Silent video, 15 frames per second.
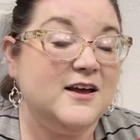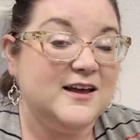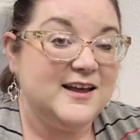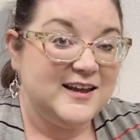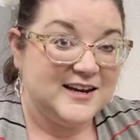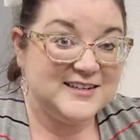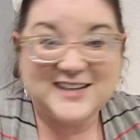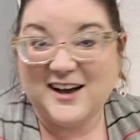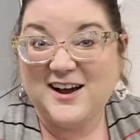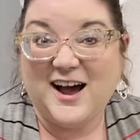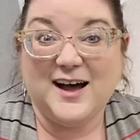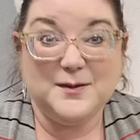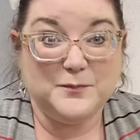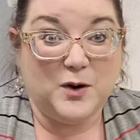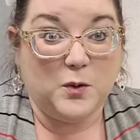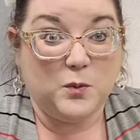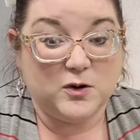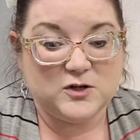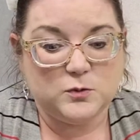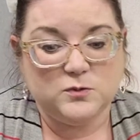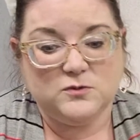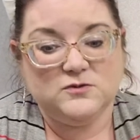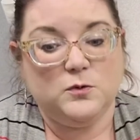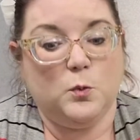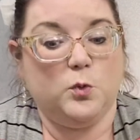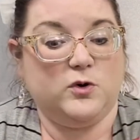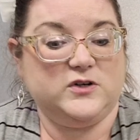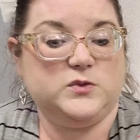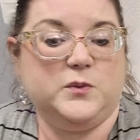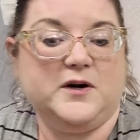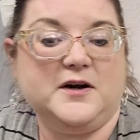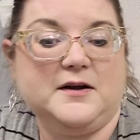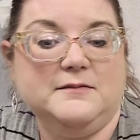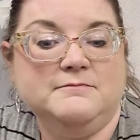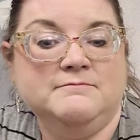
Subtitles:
here's how cotton ball wars work.